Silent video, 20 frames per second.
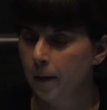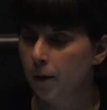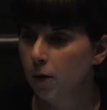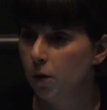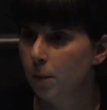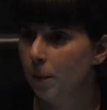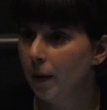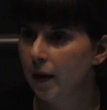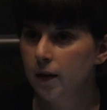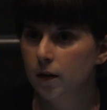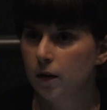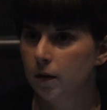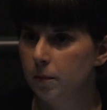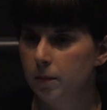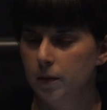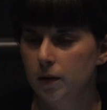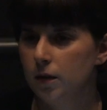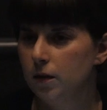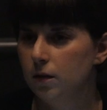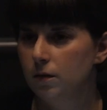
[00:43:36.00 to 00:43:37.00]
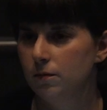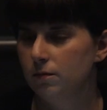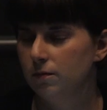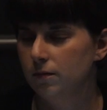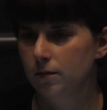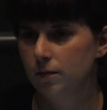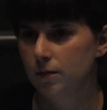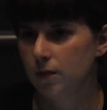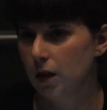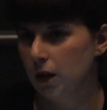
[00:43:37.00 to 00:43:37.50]
who might not be in
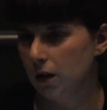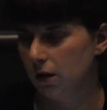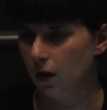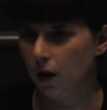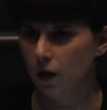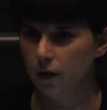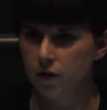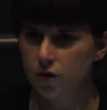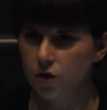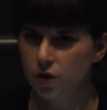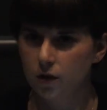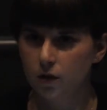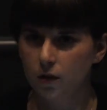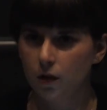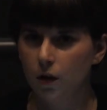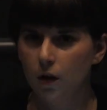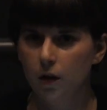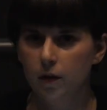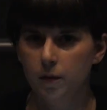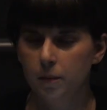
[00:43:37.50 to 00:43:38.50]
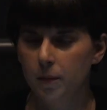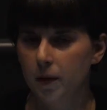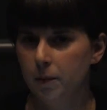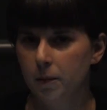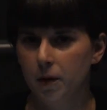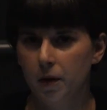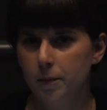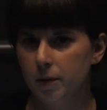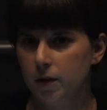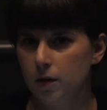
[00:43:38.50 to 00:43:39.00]
technology at all, they might
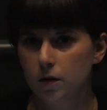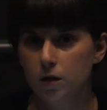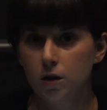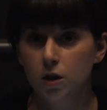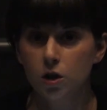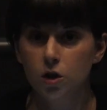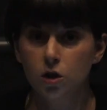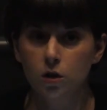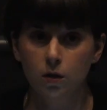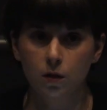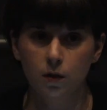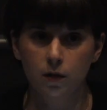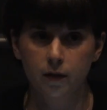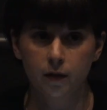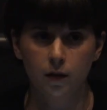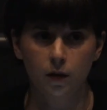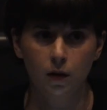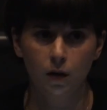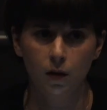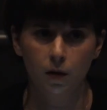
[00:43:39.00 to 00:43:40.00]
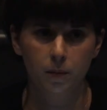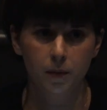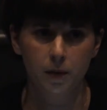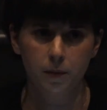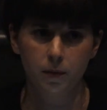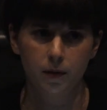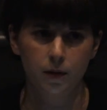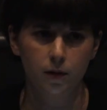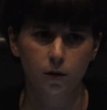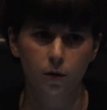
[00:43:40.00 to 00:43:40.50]
not be in digital at all,
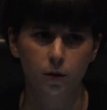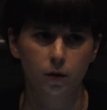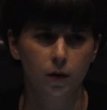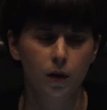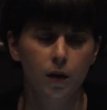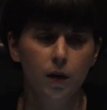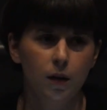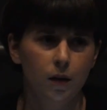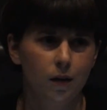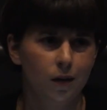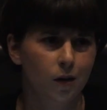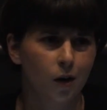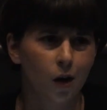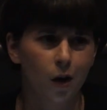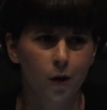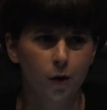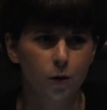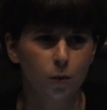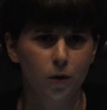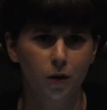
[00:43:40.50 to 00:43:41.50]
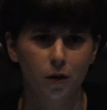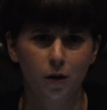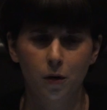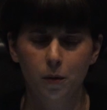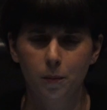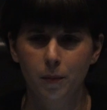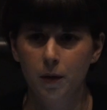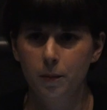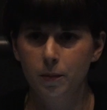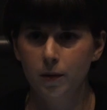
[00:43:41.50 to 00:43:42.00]
maybe they're in hardware,
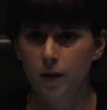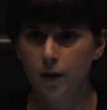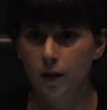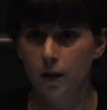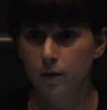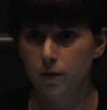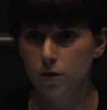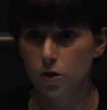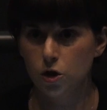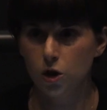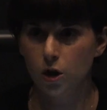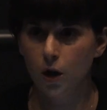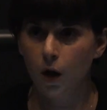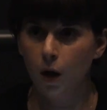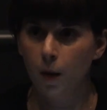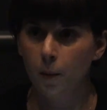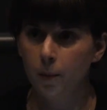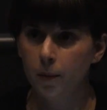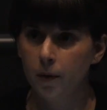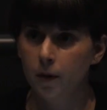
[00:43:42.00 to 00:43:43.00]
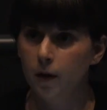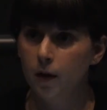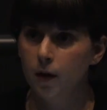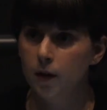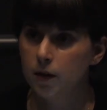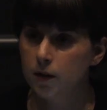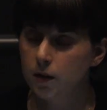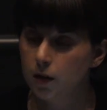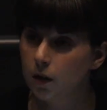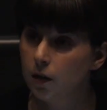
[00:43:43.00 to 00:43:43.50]
maybe they have a shop,
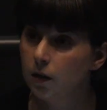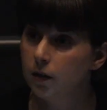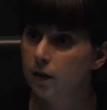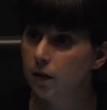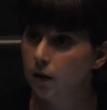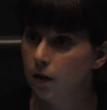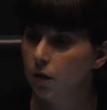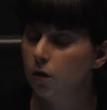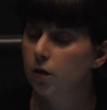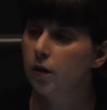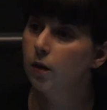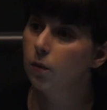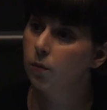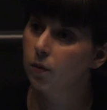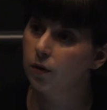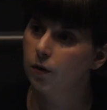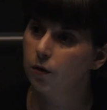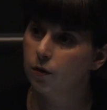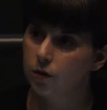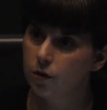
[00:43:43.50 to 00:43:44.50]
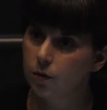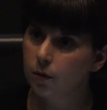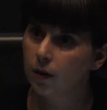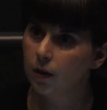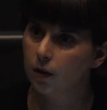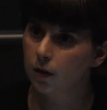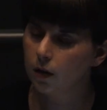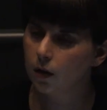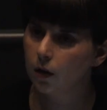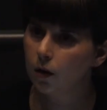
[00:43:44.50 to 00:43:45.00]
suddenly they look at what you're
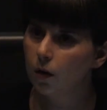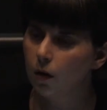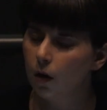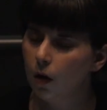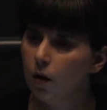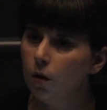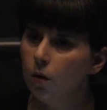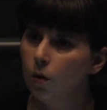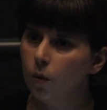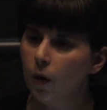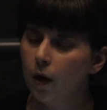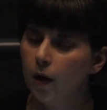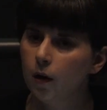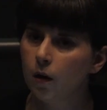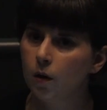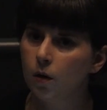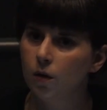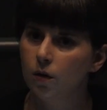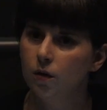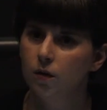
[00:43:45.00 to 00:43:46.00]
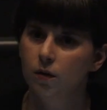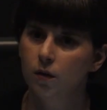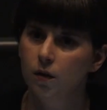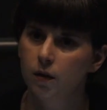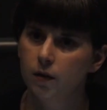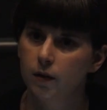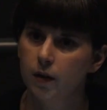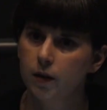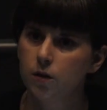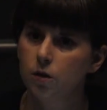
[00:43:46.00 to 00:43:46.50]
doing and they go, oh, wow,
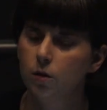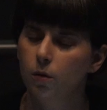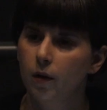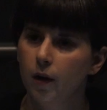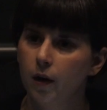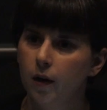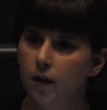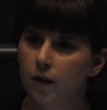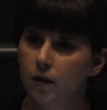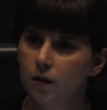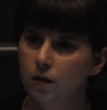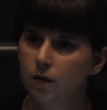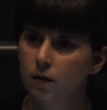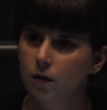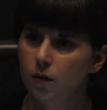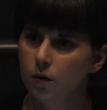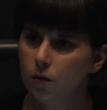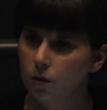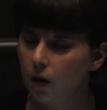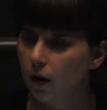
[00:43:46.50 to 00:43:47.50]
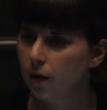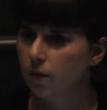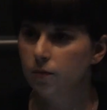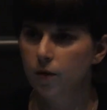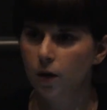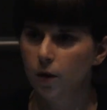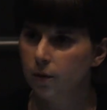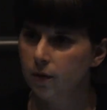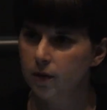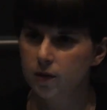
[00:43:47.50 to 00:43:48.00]
that's great. I've
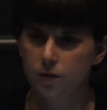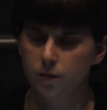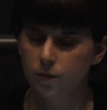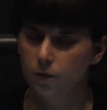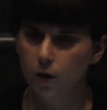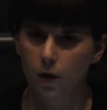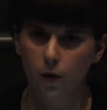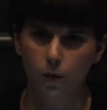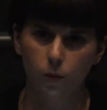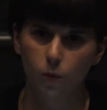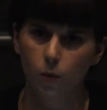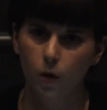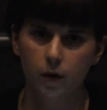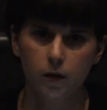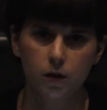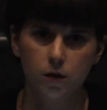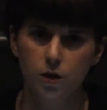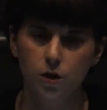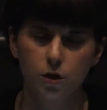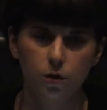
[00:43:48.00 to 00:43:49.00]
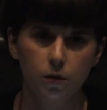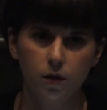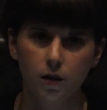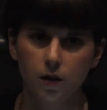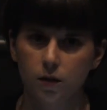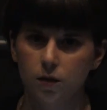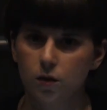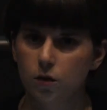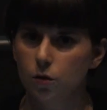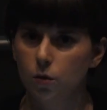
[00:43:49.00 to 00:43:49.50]
always, wanted to do
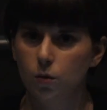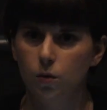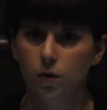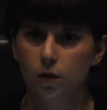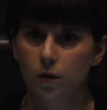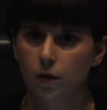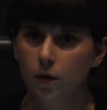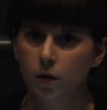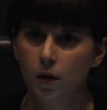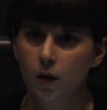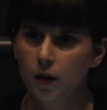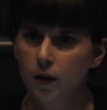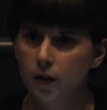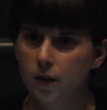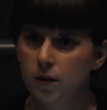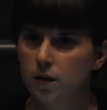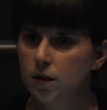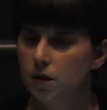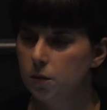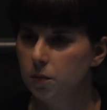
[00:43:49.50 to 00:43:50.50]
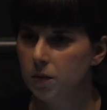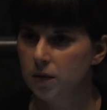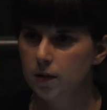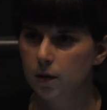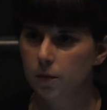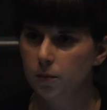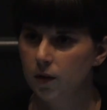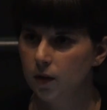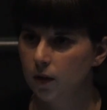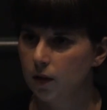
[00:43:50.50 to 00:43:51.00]
this, or this has been
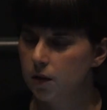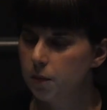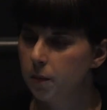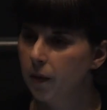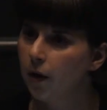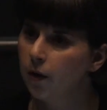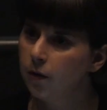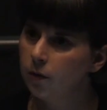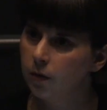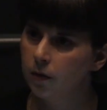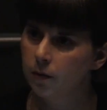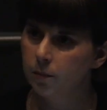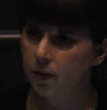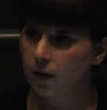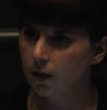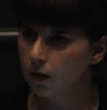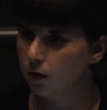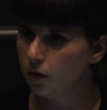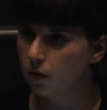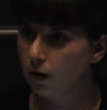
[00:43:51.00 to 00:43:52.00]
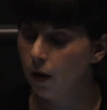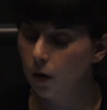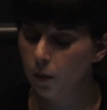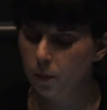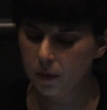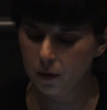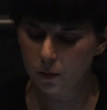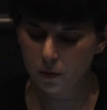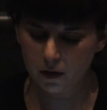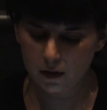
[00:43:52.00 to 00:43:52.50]
something that's bothering me. Can you
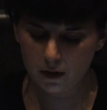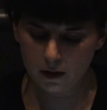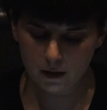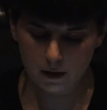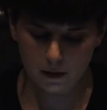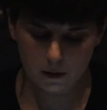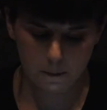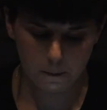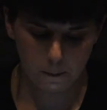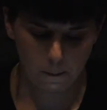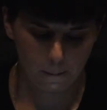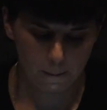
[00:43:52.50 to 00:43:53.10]
help me with this?